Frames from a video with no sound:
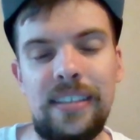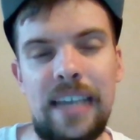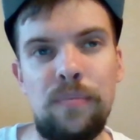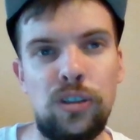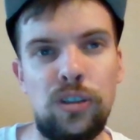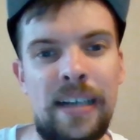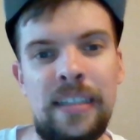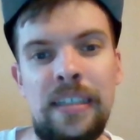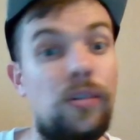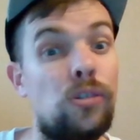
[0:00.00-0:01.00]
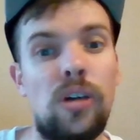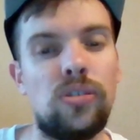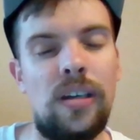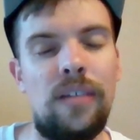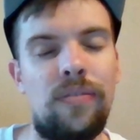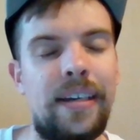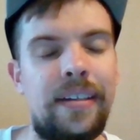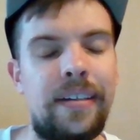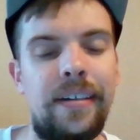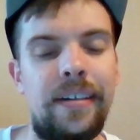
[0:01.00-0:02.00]
game perspective. Those also have
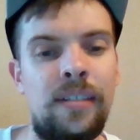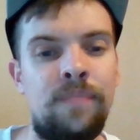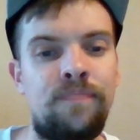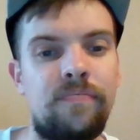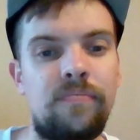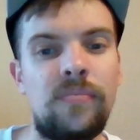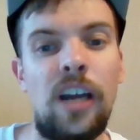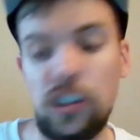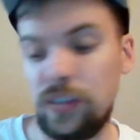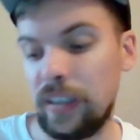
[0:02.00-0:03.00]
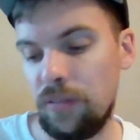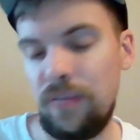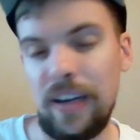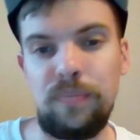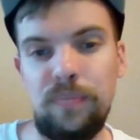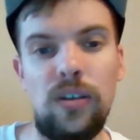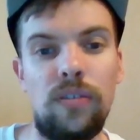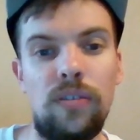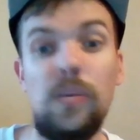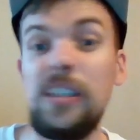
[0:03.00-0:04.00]
like a trigger effect pretty
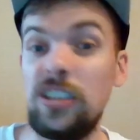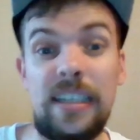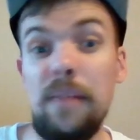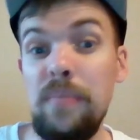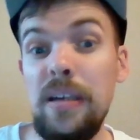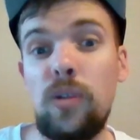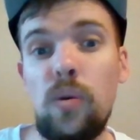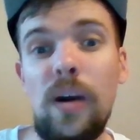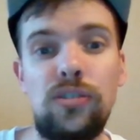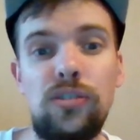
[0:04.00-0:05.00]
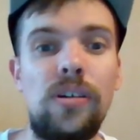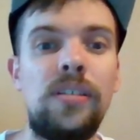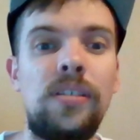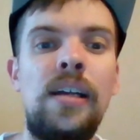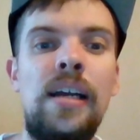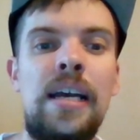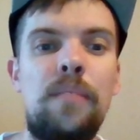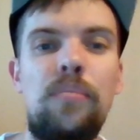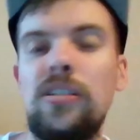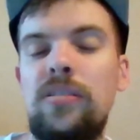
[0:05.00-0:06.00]
often, which just can be quite strong,
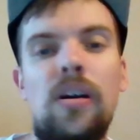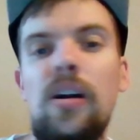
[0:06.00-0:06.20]
but